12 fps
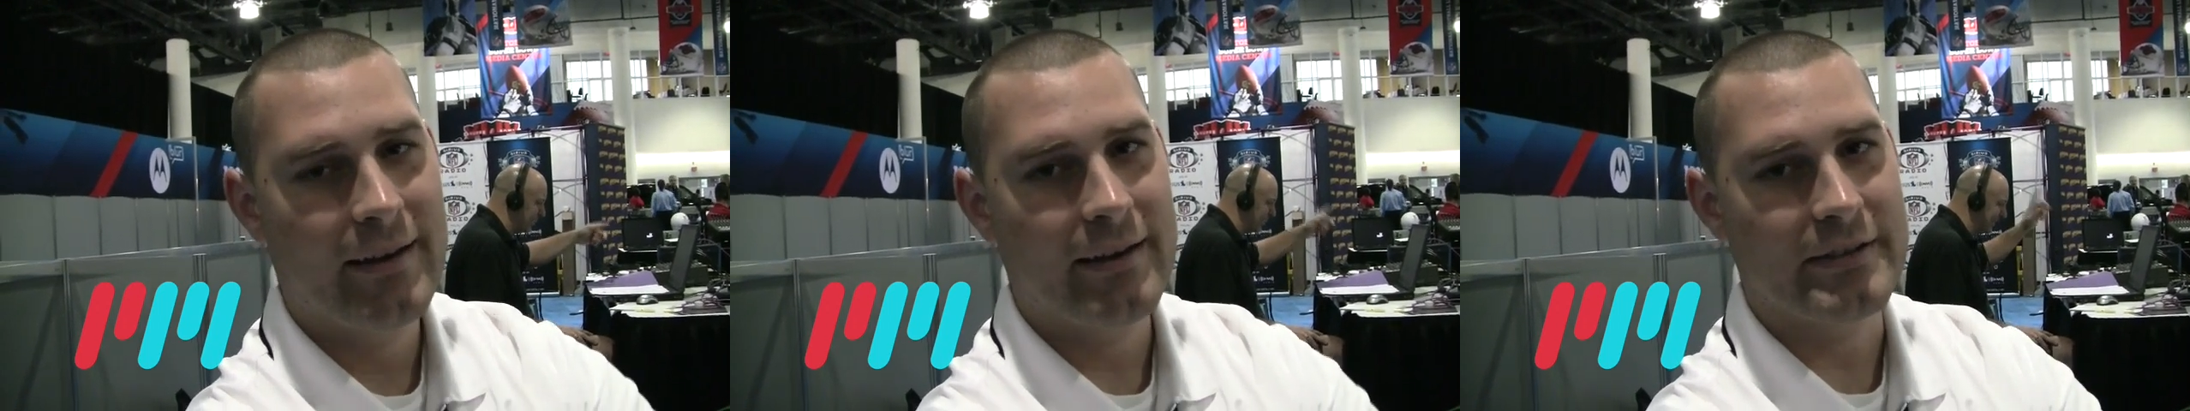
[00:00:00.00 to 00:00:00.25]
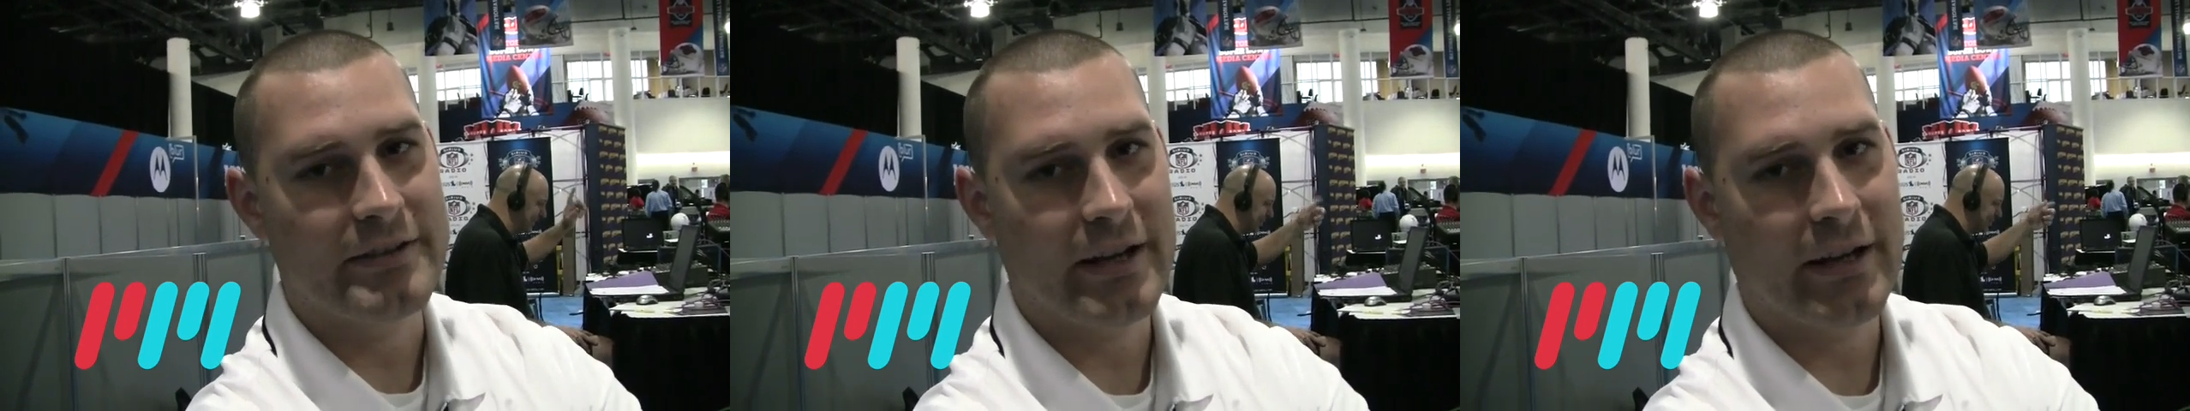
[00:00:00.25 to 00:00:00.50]

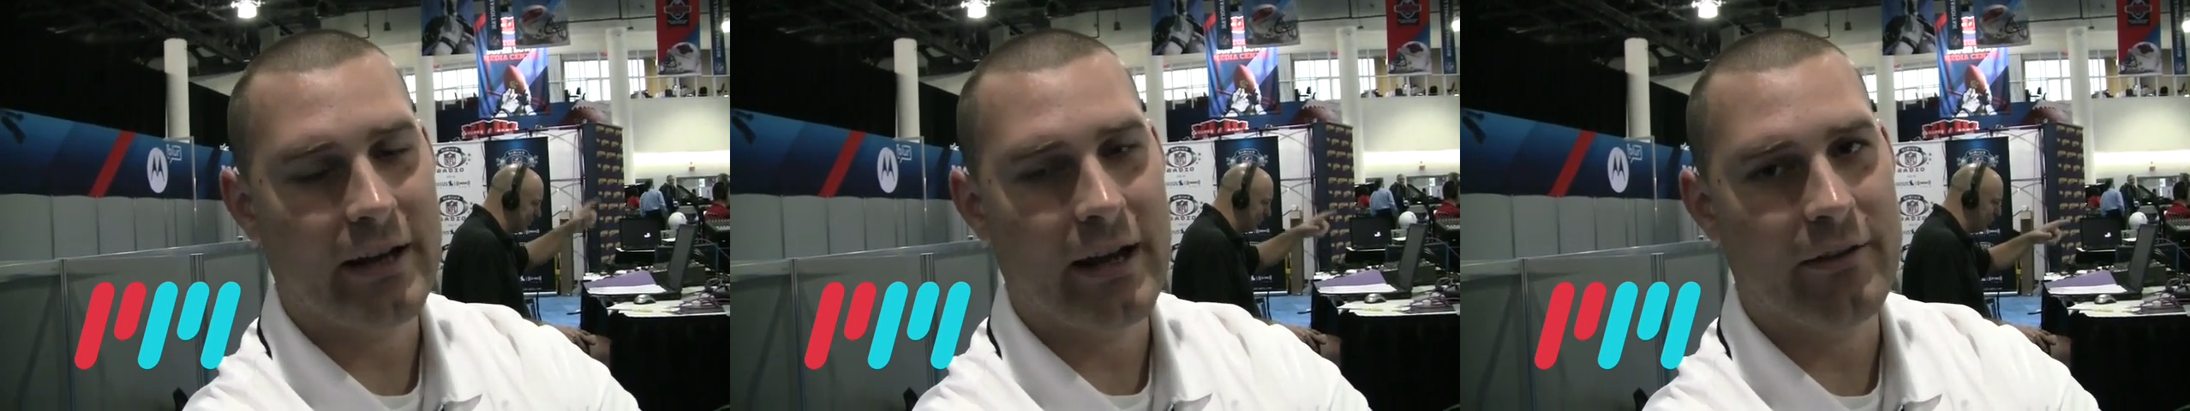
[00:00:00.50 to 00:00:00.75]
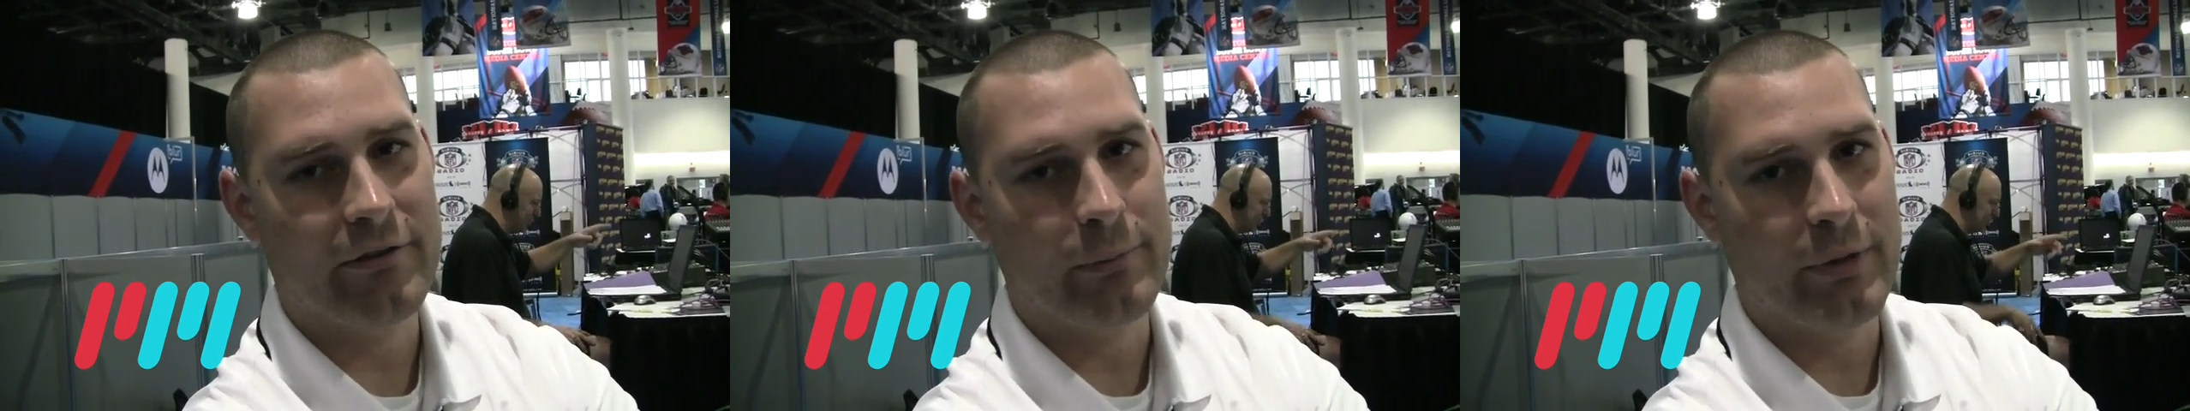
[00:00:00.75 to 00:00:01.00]
in the second
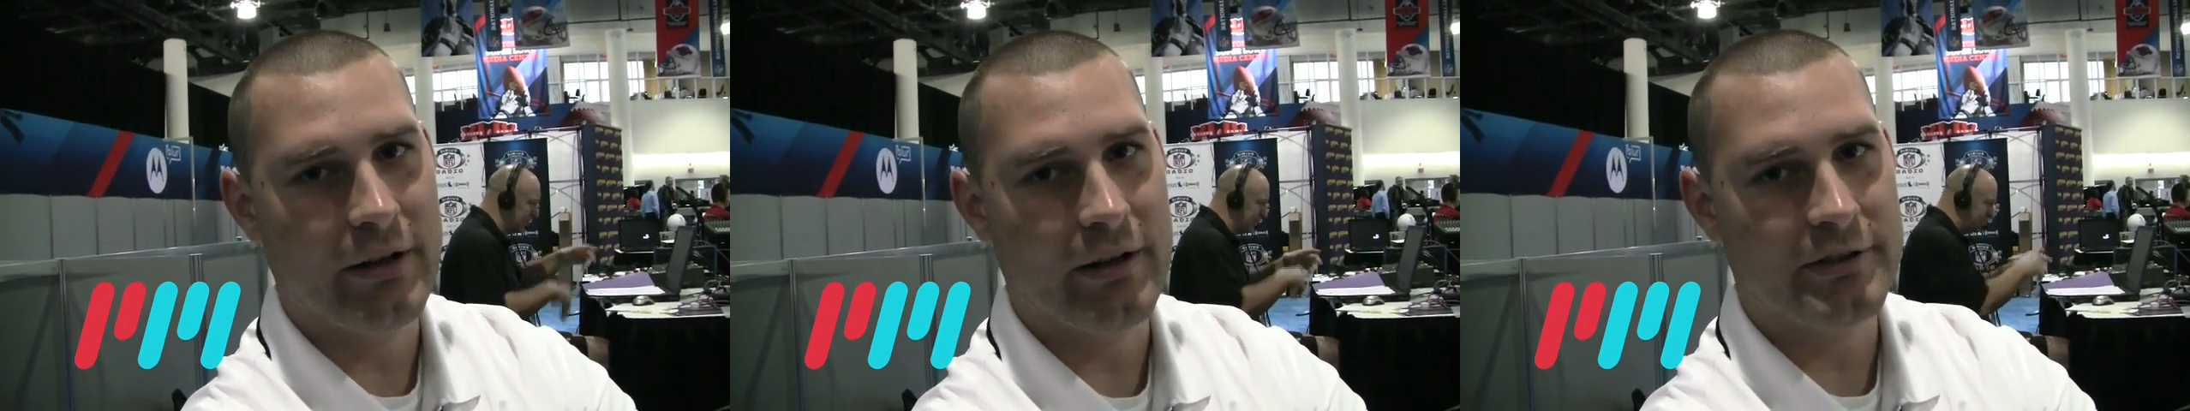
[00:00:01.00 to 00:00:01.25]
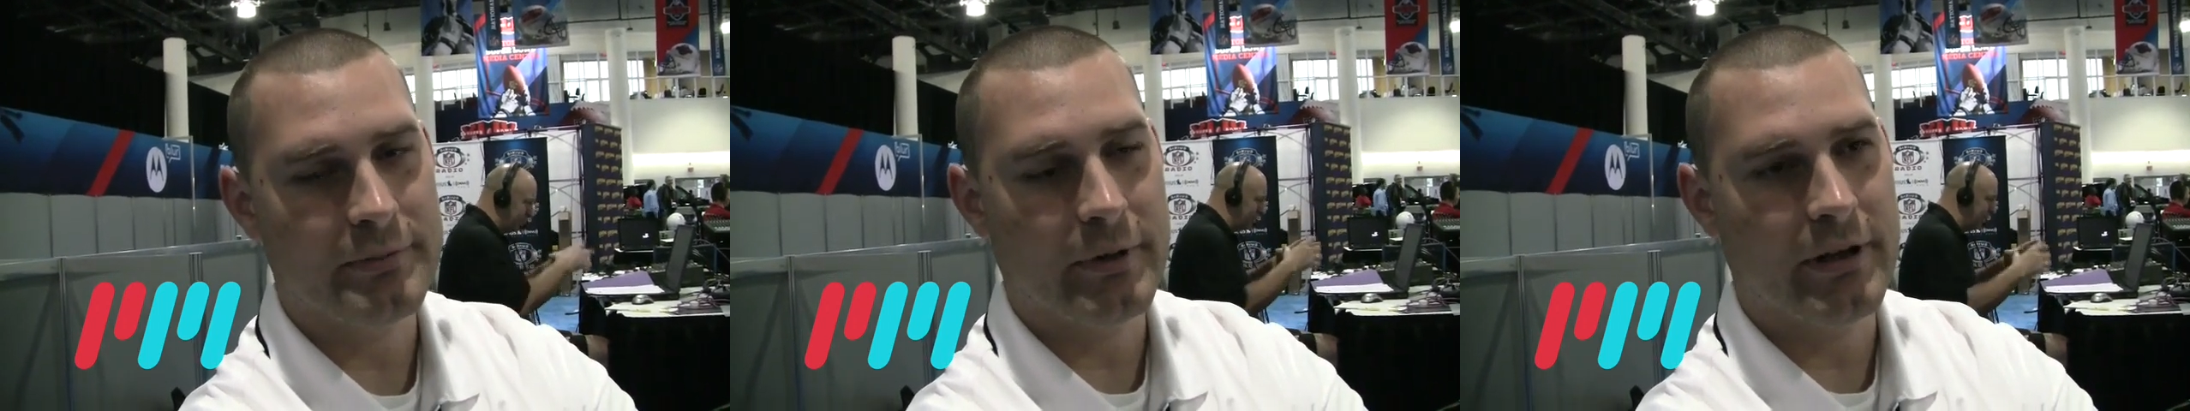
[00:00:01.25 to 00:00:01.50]
half and beat
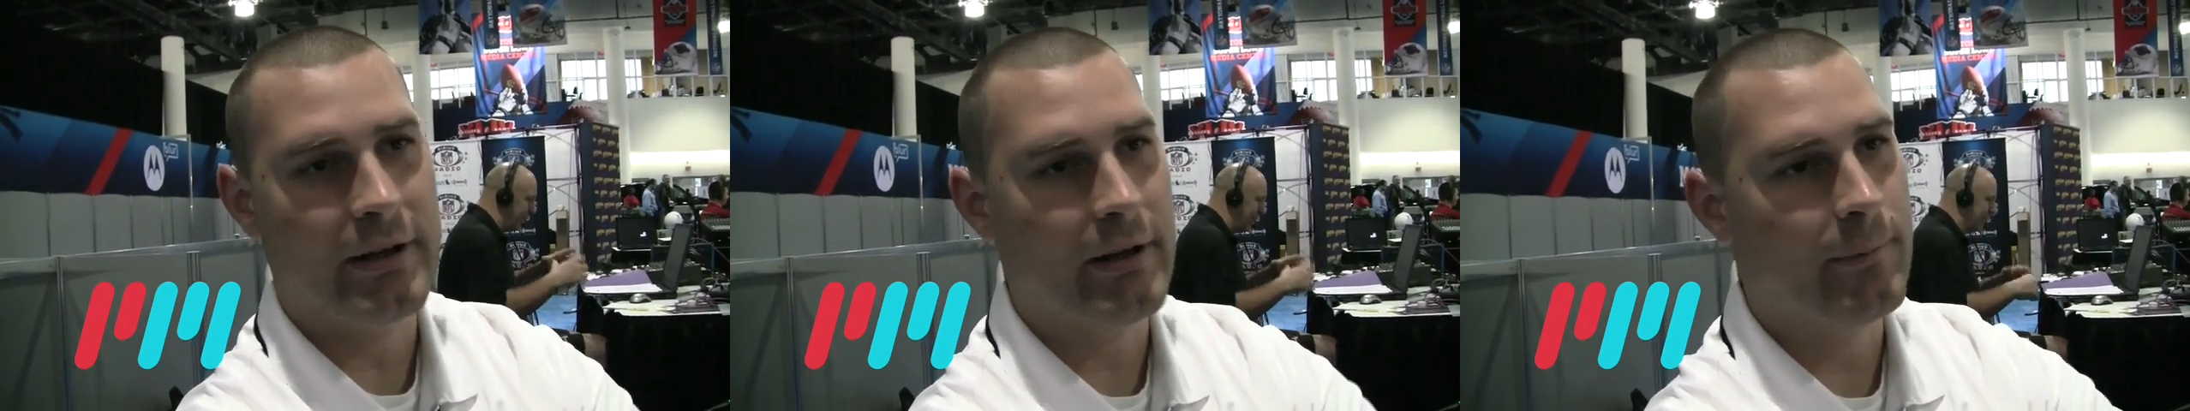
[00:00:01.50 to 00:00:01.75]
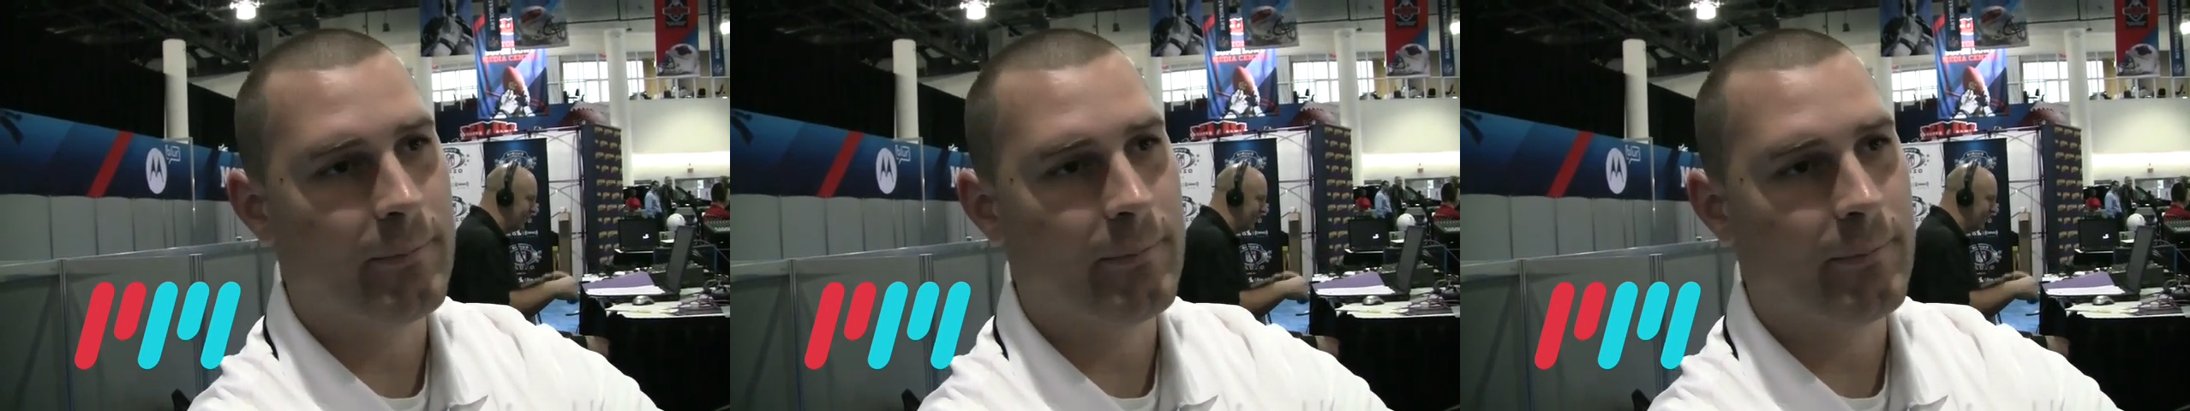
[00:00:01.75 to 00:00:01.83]
us. But